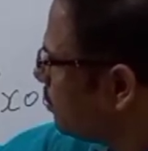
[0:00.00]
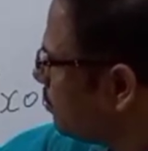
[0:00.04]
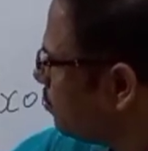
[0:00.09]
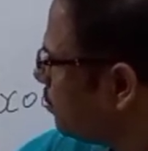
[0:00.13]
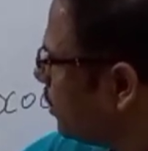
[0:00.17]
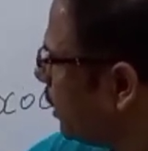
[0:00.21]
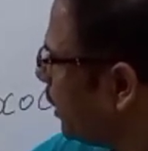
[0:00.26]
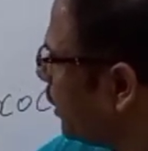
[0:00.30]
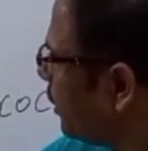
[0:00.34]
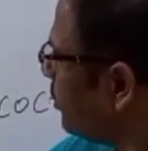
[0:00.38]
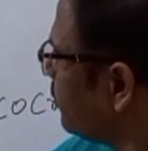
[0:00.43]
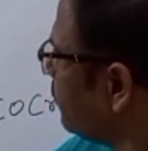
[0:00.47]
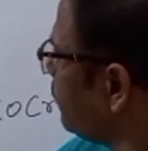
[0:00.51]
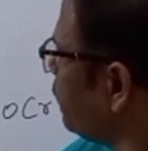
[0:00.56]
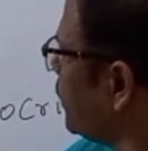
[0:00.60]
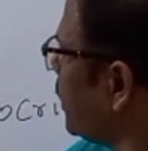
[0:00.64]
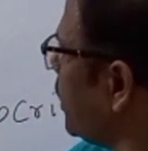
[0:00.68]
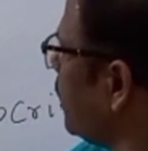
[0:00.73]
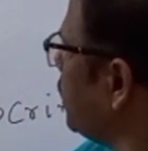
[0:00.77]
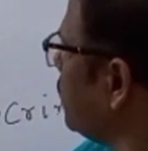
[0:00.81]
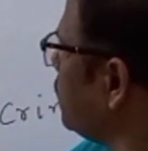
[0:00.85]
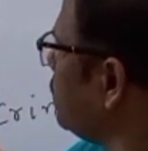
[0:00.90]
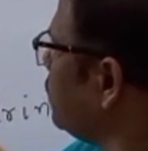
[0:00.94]
Blood.
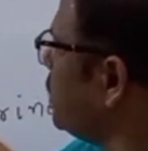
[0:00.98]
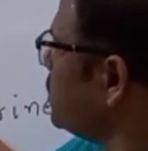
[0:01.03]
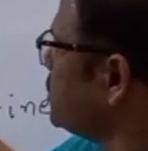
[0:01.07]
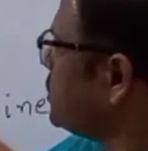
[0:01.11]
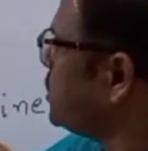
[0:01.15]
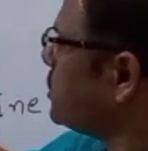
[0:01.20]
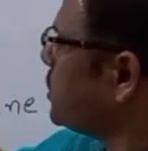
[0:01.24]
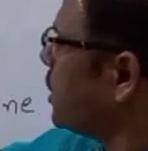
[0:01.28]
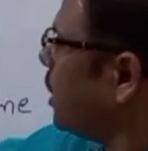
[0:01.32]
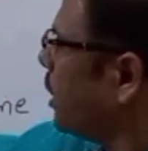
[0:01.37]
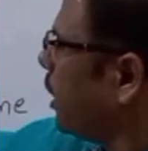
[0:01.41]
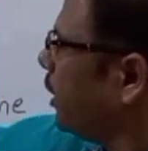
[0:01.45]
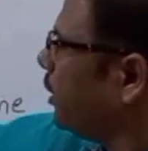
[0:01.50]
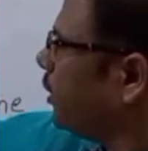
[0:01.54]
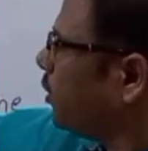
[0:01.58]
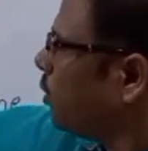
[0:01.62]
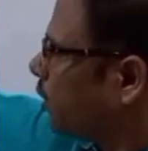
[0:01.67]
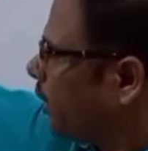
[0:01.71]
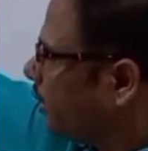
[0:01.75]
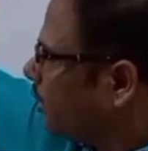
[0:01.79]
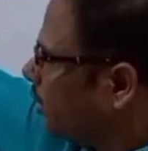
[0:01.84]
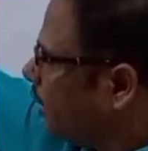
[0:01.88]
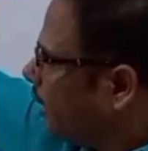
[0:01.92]
This is the
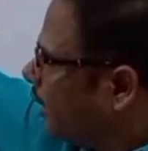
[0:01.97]
endocrine